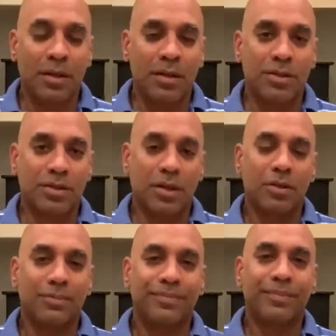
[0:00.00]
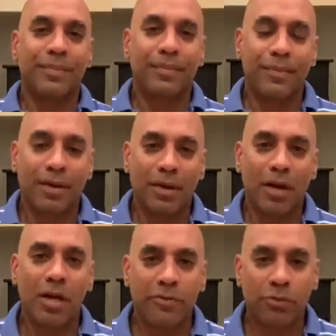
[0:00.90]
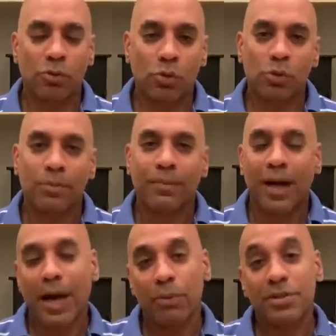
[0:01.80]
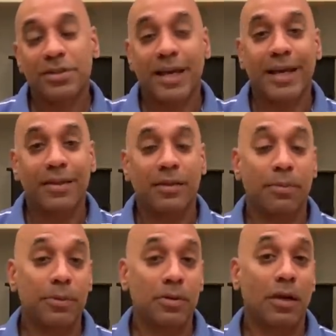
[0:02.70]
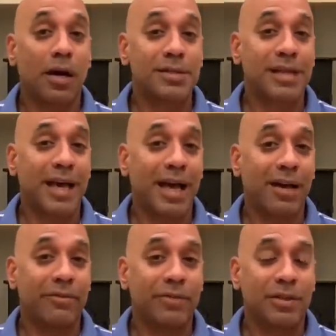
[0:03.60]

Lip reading: So overall, I would say the Buchardts have